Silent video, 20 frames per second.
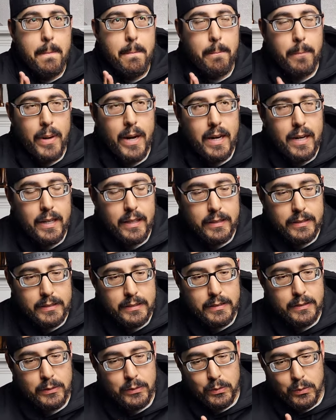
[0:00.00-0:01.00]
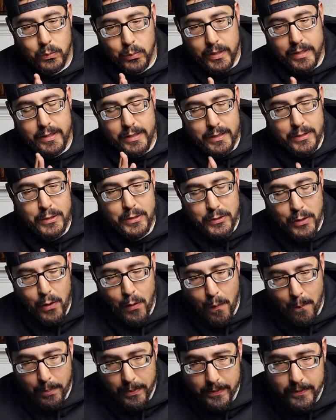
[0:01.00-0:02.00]
box with the
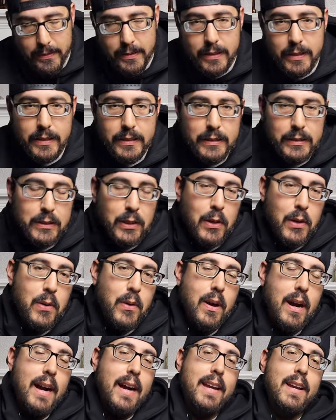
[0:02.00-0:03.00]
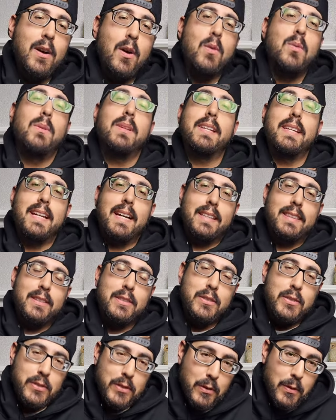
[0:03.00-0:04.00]
soap, so I only got the
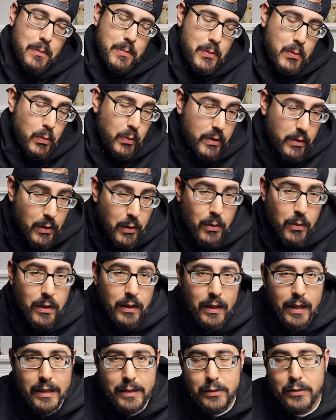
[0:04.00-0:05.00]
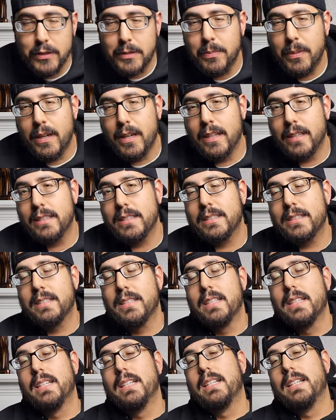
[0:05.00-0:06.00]
soaps with no collector's box.
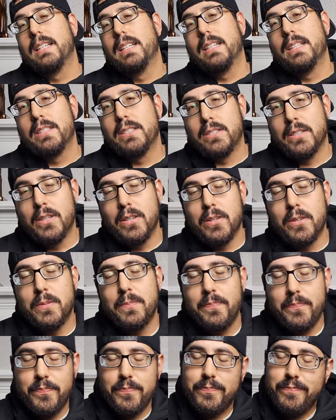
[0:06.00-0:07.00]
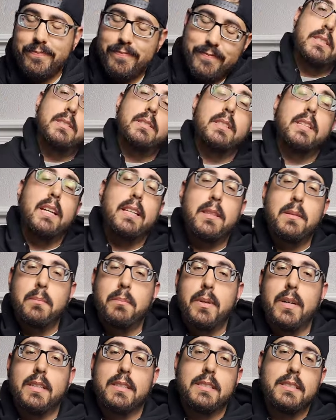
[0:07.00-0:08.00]
So, got the
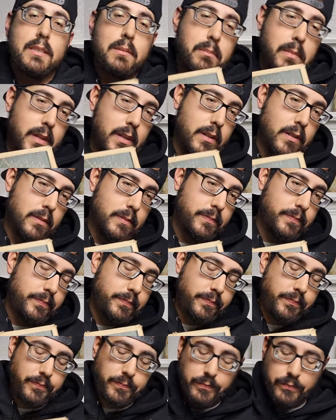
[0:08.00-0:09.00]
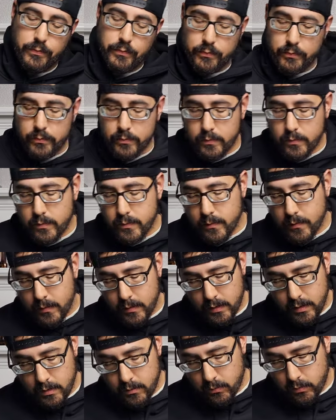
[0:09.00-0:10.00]
box in the mail
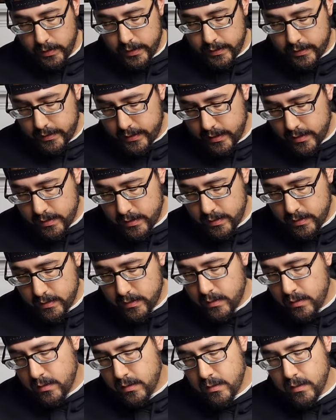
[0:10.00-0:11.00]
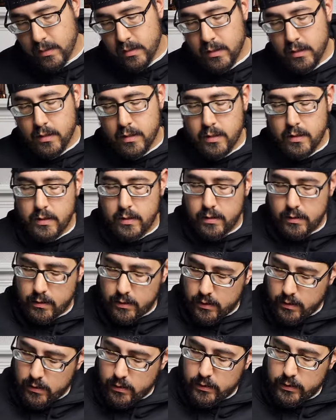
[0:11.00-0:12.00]
with
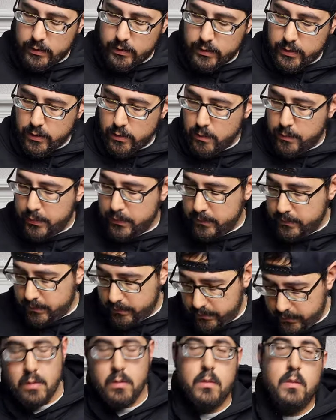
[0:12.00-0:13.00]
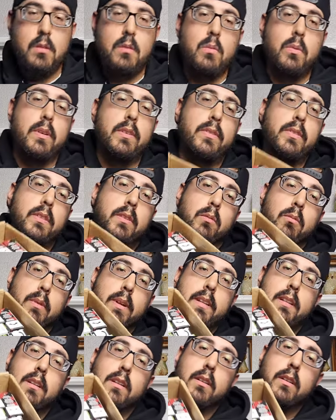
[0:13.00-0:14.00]
all the soap, with the
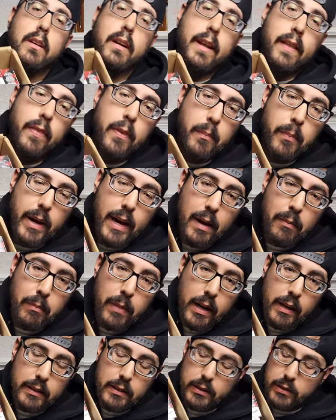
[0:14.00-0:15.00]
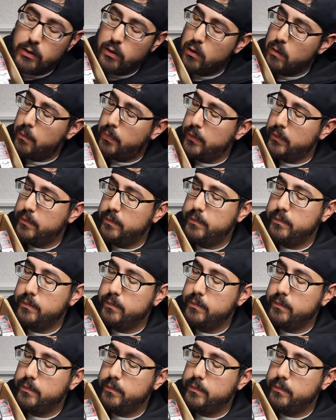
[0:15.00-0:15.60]
Riddler and the Batman soap.